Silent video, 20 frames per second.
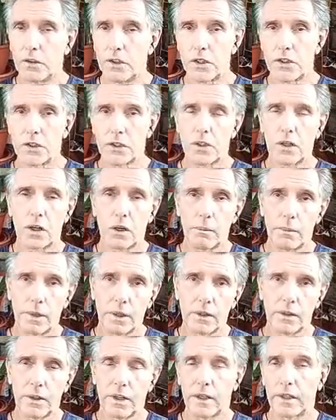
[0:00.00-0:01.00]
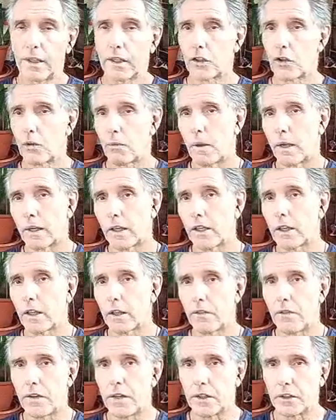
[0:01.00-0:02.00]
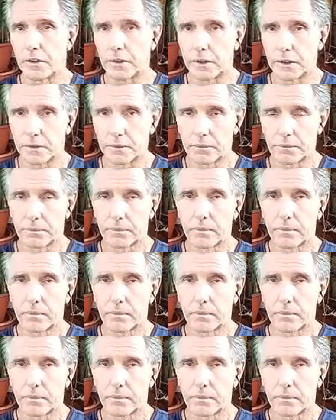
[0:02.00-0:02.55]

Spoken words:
disturbing the electromagnetic field,